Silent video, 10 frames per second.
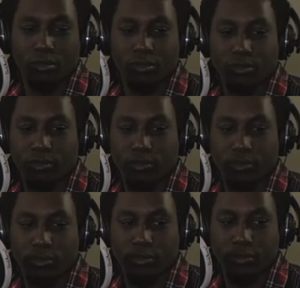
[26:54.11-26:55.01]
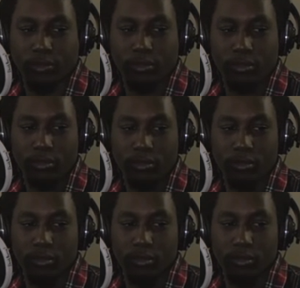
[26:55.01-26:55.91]

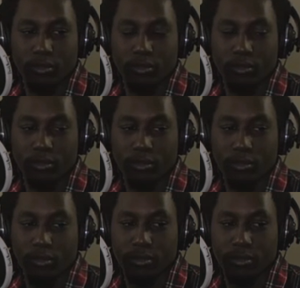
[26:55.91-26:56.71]
[no speech]